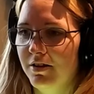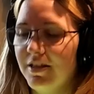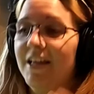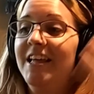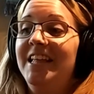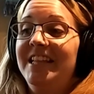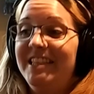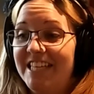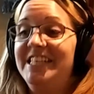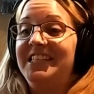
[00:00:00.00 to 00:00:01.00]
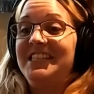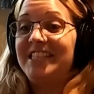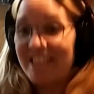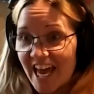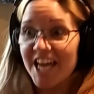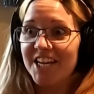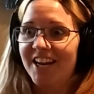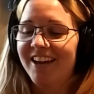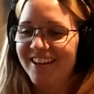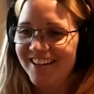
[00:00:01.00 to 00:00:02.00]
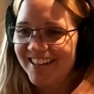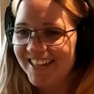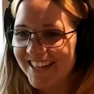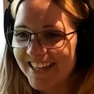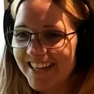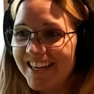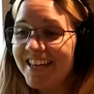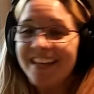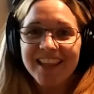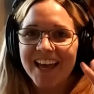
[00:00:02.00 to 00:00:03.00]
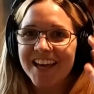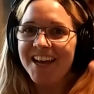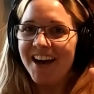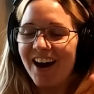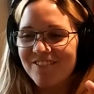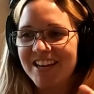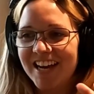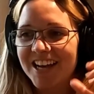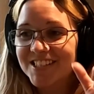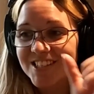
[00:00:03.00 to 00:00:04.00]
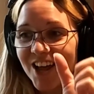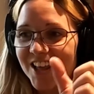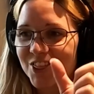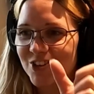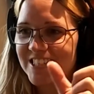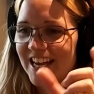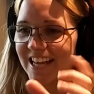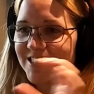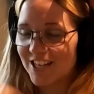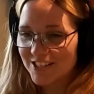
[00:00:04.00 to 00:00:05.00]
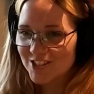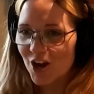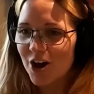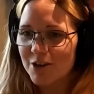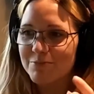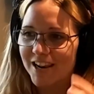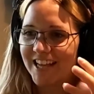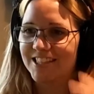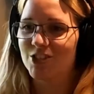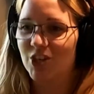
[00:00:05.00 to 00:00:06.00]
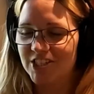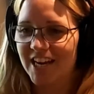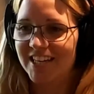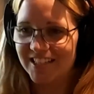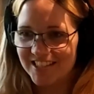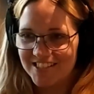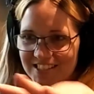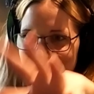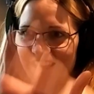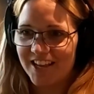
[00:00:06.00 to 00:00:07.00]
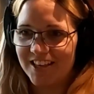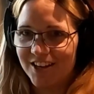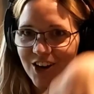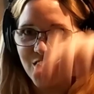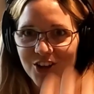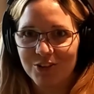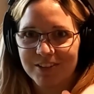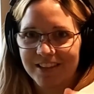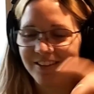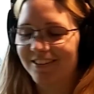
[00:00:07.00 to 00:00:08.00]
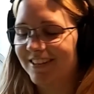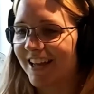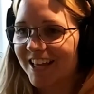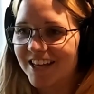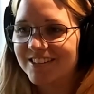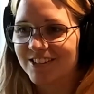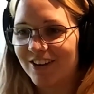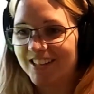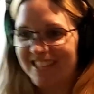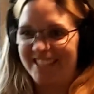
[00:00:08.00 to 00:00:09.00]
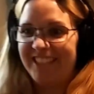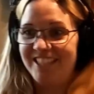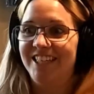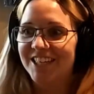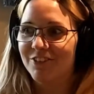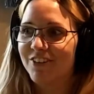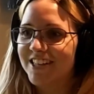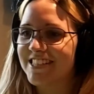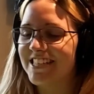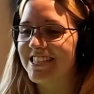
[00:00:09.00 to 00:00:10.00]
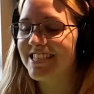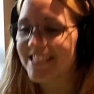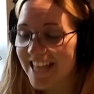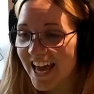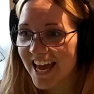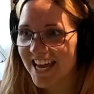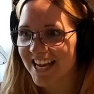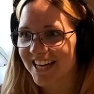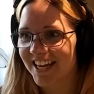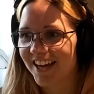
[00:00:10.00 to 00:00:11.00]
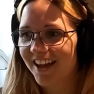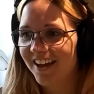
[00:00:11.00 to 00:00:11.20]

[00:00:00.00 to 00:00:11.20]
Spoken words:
You got my life. This is insane! Like, I mean, I saw like 3 seconds. I saw him like in straight jacket and this like girl with the like silent. Oh, but it's insane!